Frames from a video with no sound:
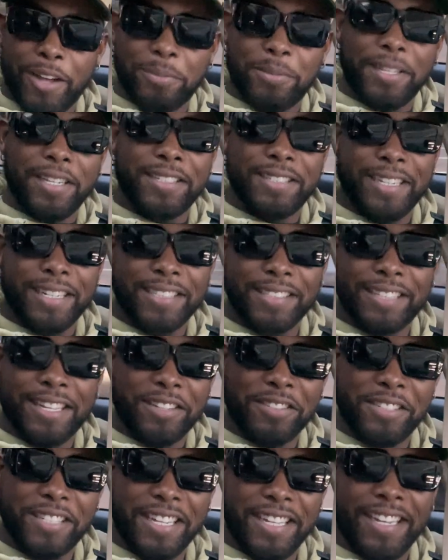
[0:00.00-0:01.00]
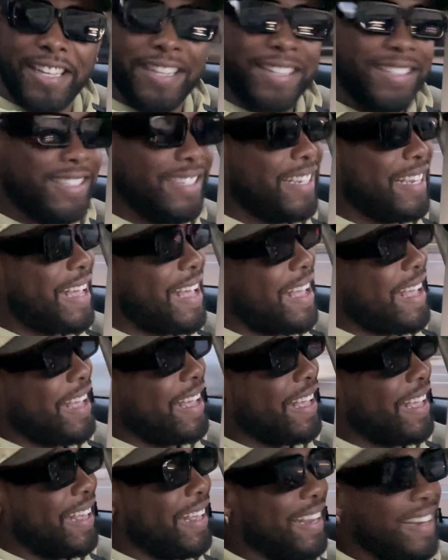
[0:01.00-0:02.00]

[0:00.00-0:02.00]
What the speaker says: these niggas don't see this, God.